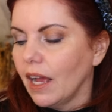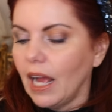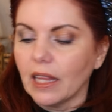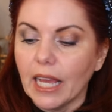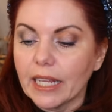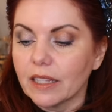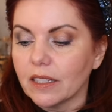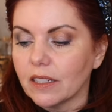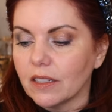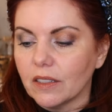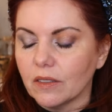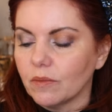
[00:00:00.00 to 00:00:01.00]
I like
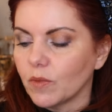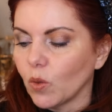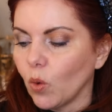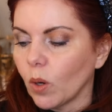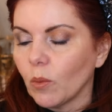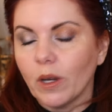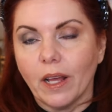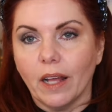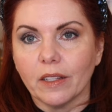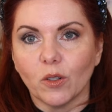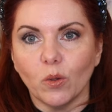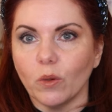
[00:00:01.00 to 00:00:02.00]
the, the warm one
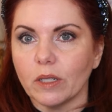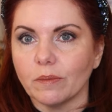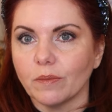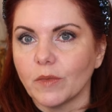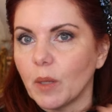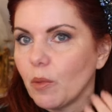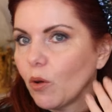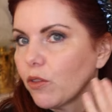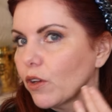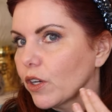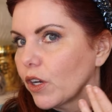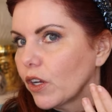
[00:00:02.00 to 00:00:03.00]
and the cool one. They
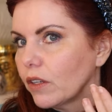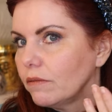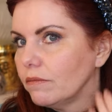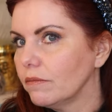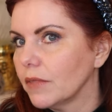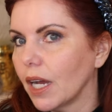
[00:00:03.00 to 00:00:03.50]
both look good.